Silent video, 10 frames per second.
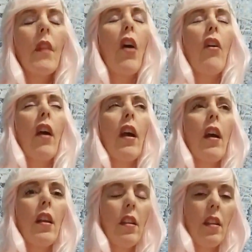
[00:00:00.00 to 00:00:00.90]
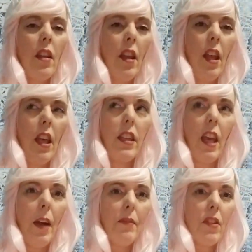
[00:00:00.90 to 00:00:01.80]
Okay, honey.
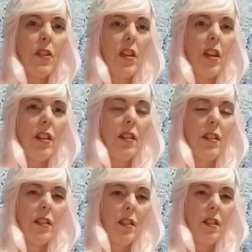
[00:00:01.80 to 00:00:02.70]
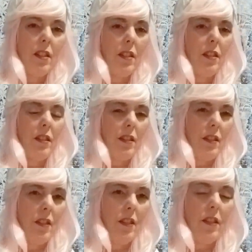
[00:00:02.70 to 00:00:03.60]
Yeah, I'm doing good.
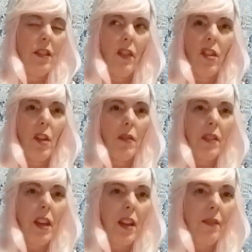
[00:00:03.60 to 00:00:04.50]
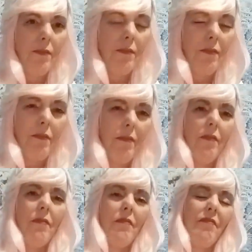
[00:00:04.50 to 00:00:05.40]
Yesterday was kind of...
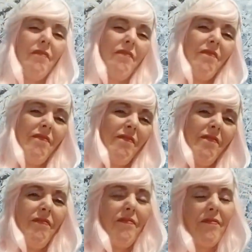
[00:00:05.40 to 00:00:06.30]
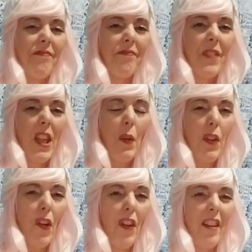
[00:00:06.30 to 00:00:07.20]
it was
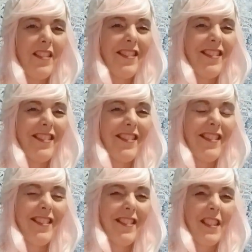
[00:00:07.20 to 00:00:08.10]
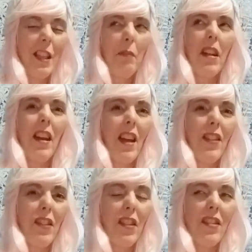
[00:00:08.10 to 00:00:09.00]
alright. But I got
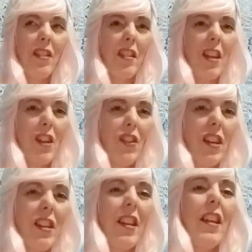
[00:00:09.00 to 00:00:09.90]
through it just like you did.